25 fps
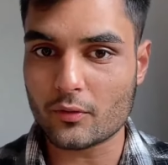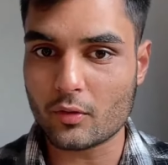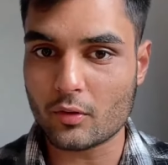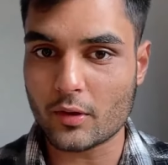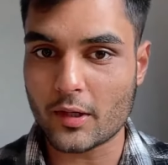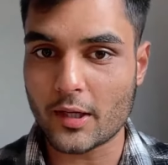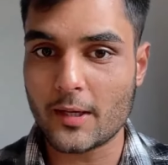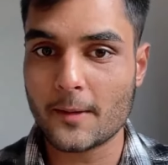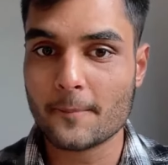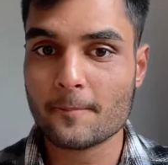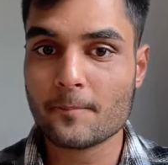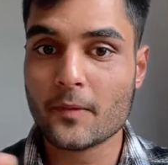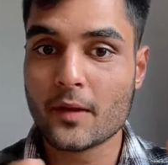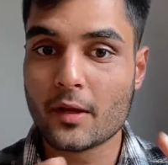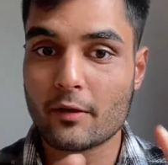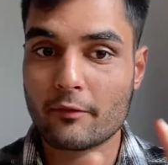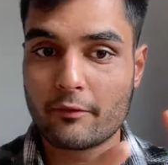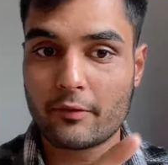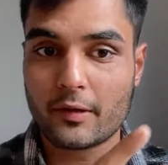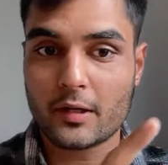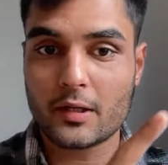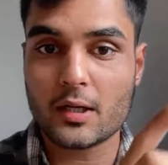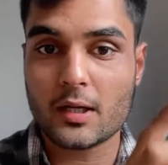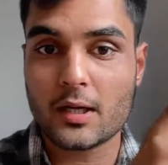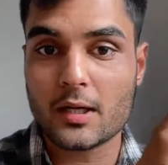Okay,
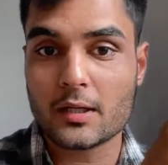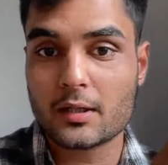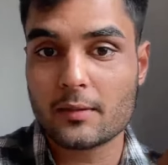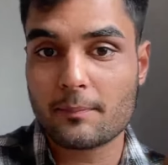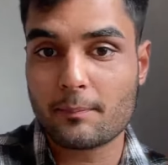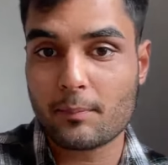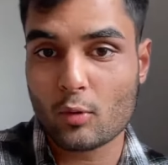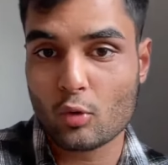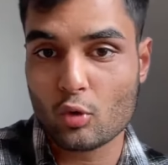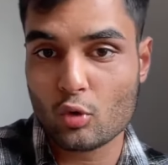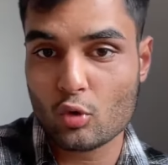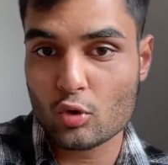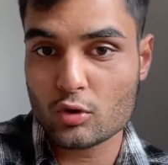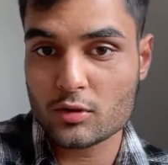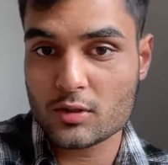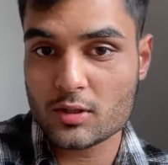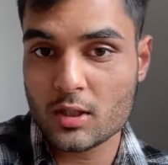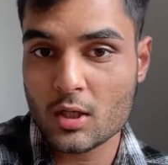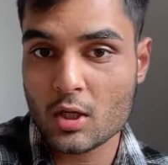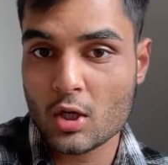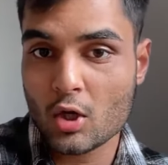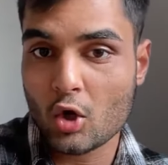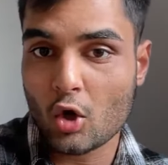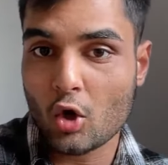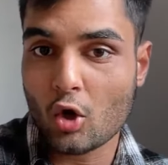what are the pros
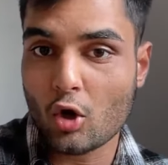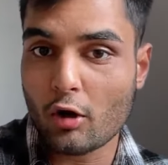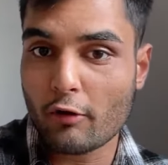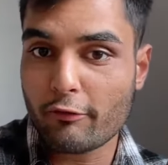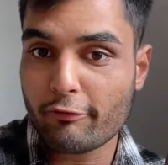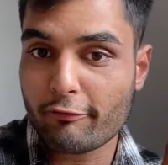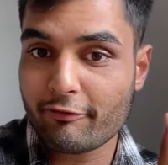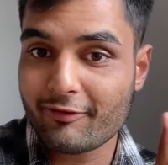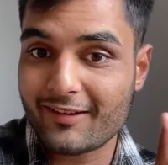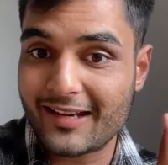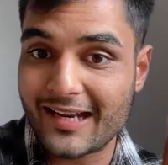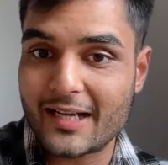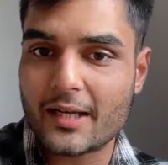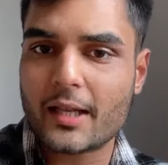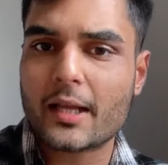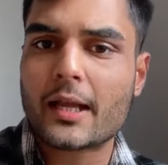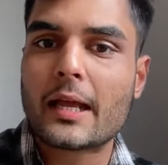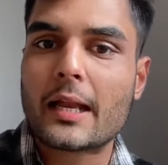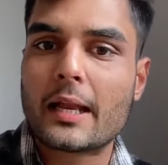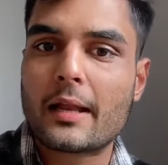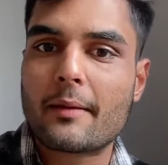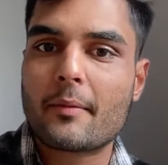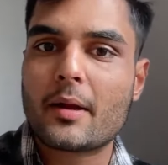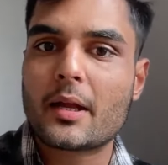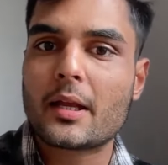of getting
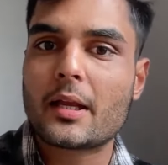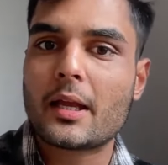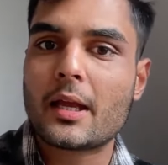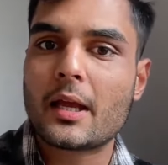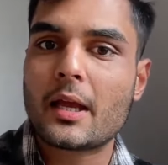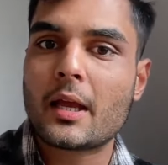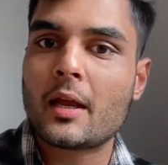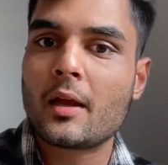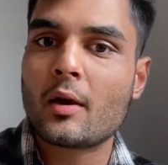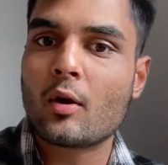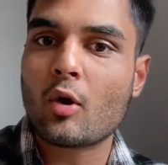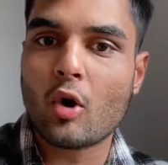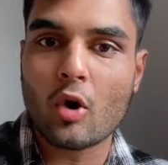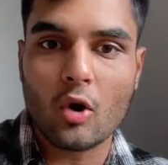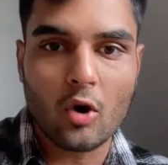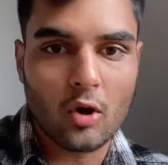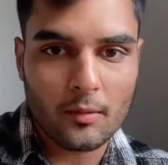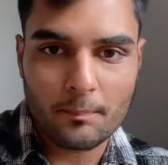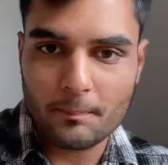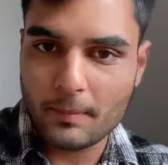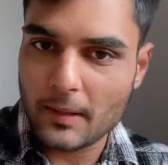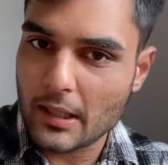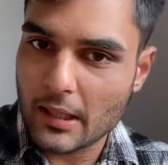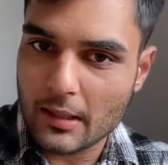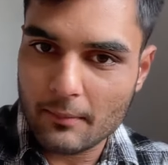LMIA or
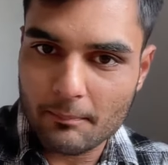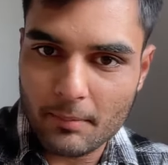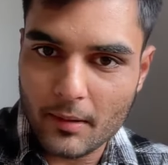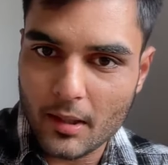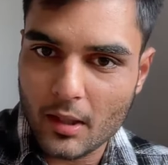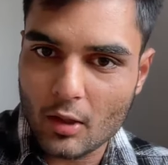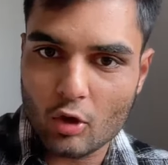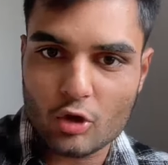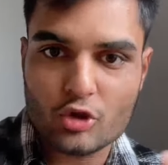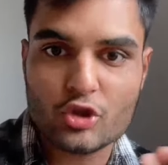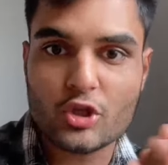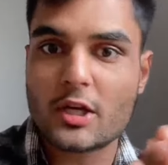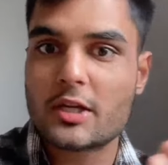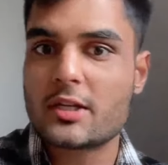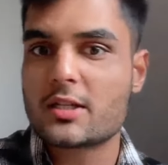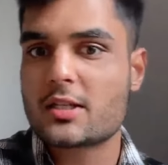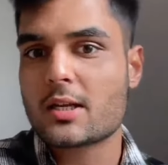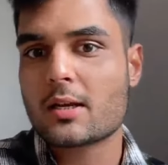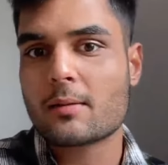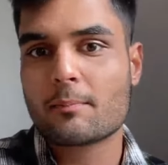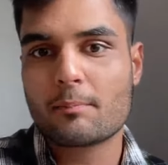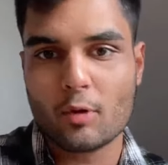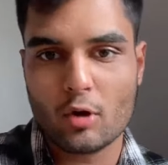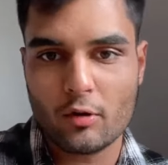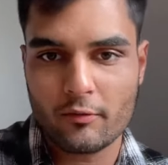PNP or
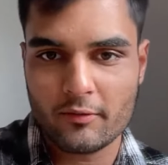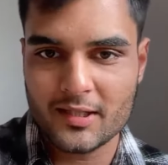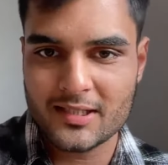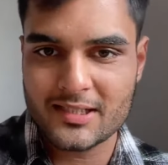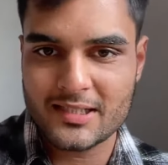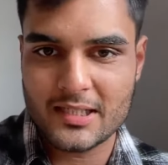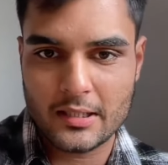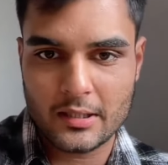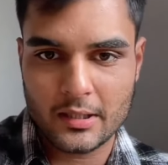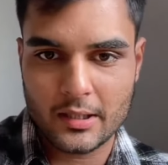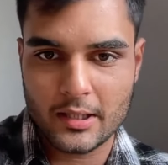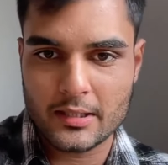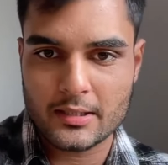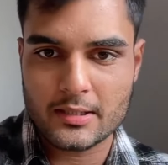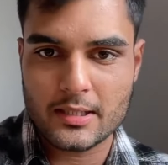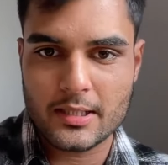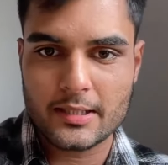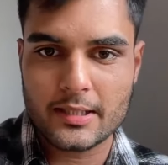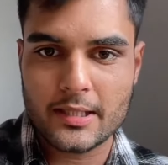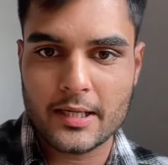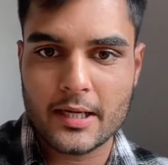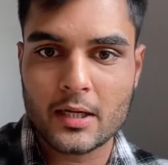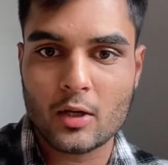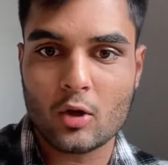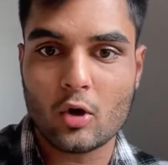changing province and things like
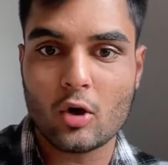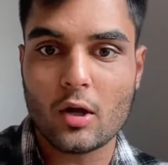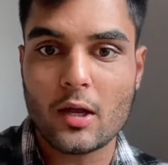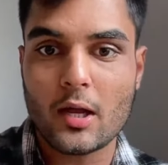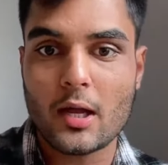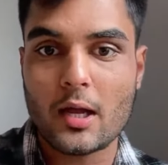that?